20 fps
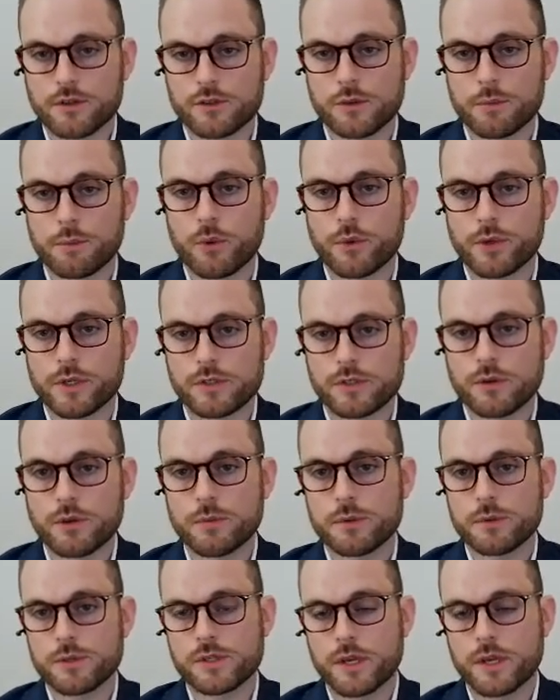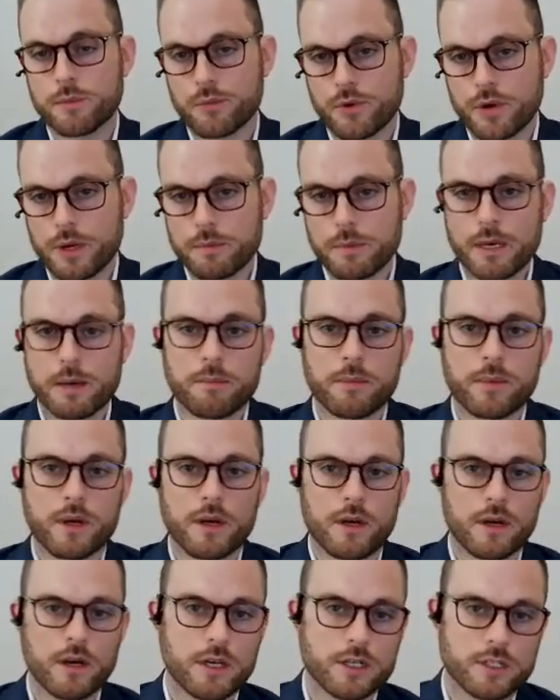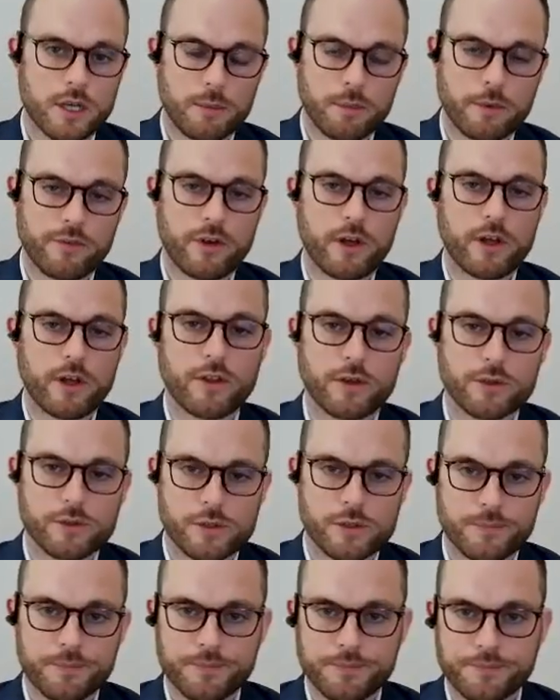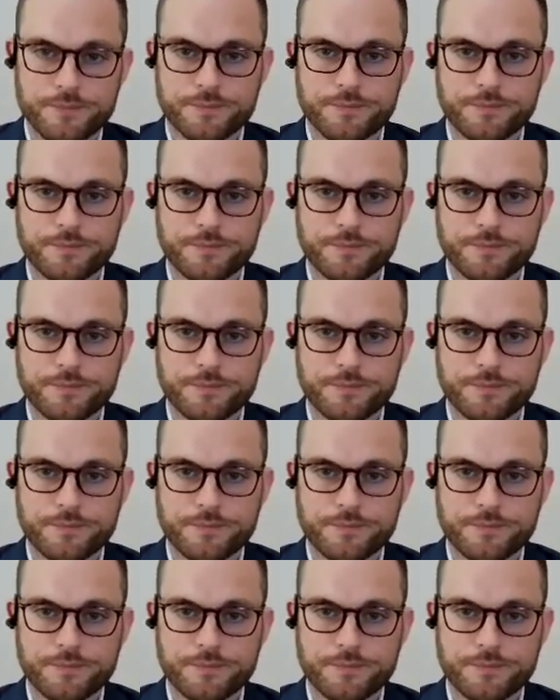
there's a 0.2% premium on top of all those.